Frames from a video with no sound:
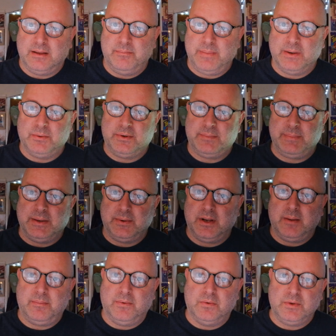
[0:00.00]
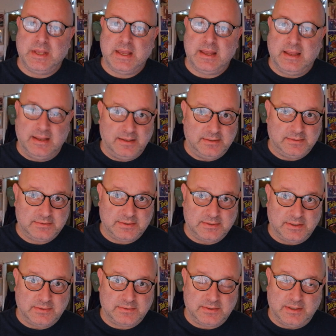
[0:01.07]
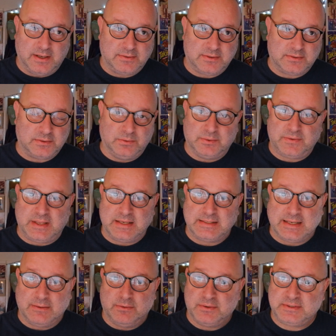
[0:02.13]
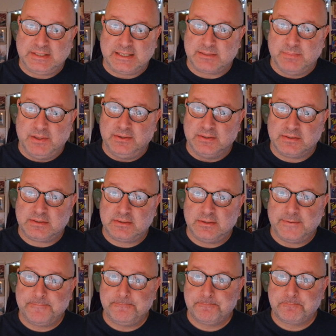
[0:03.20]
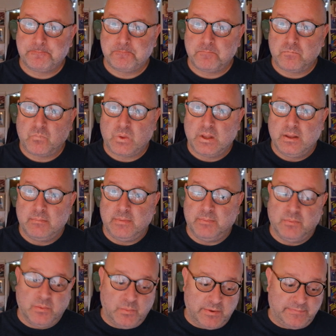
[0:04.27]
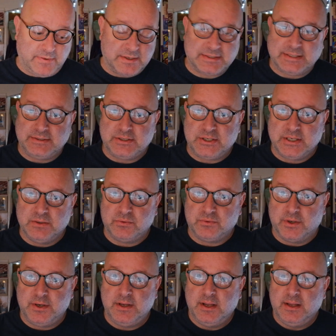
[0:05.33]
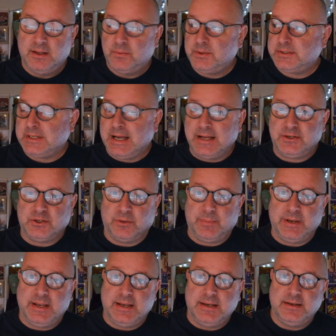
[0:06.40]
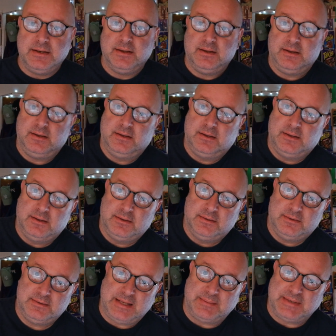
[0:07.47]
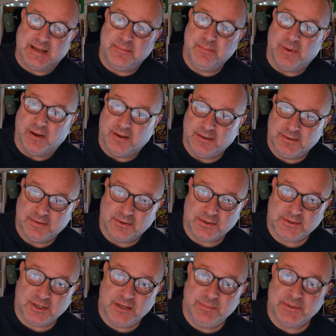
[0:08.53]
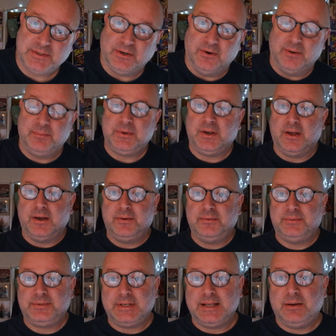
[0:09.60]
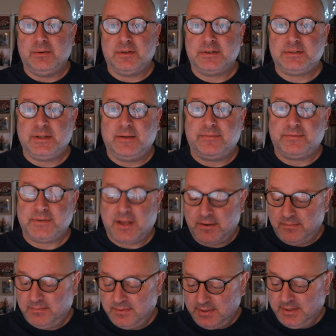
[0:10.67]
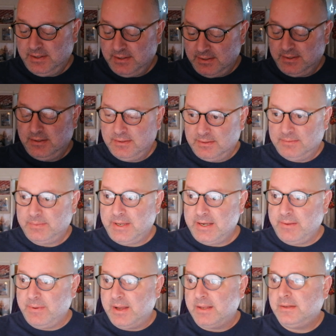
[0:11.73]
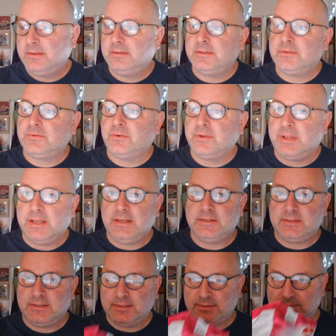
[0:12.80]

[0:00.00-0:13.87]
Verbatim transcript: um, build build it up all year to do to, you know to sort things out or six months. I mean, when we first had the children, we started shopping in September, October time, you know, to get all the stuff. So, but anyway, let's try these.